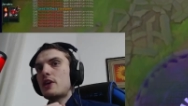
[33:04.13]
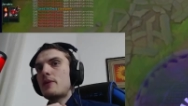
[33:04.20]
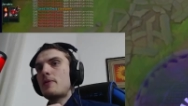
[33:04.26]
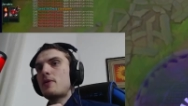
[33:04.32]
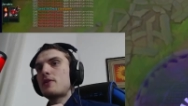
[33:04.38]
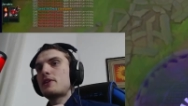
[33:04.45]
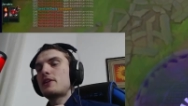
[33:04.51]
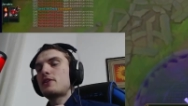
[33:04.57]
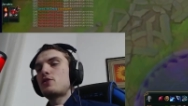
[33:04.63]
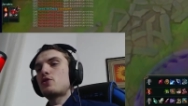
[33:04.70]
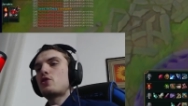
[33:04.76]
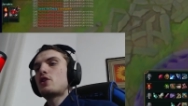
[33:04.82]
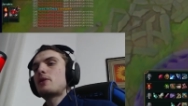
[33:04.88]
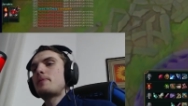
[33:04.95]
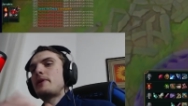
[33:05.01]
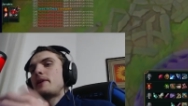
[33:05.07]
about that you're
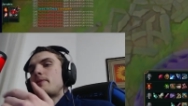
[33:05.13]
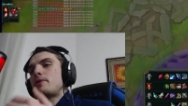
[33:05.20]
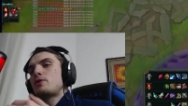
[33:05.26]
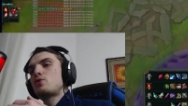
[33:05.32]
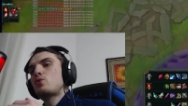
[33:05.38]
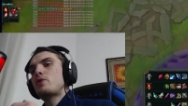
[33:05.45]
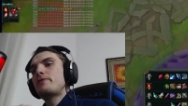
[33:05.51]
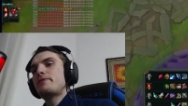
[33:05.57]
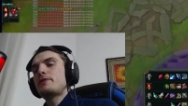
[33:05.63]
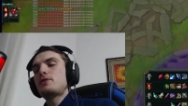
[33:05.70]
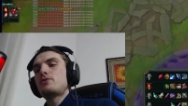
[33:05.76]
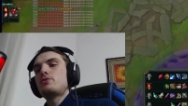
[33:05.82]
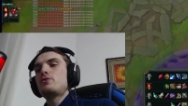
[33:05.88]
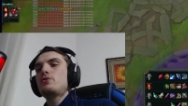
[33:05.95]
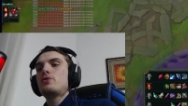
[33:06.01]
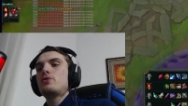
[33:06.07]
gonna be able to one v
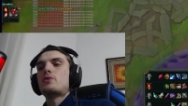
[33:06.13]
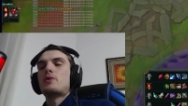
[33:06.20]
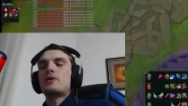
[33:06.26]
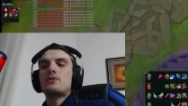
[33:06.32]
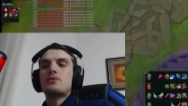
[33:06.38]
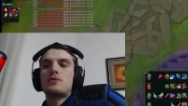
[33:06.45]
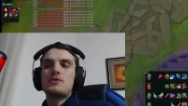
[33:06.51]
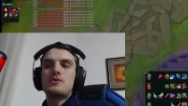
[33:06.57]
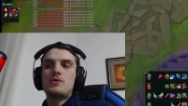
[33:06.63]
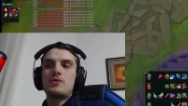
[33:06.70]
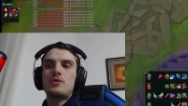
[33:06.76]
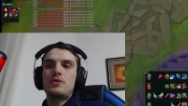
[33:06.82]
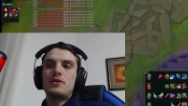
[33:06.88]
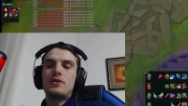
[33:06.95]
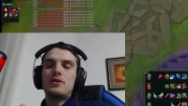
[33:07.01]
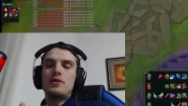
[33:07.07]
two, or what was
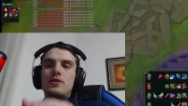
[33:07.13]
your?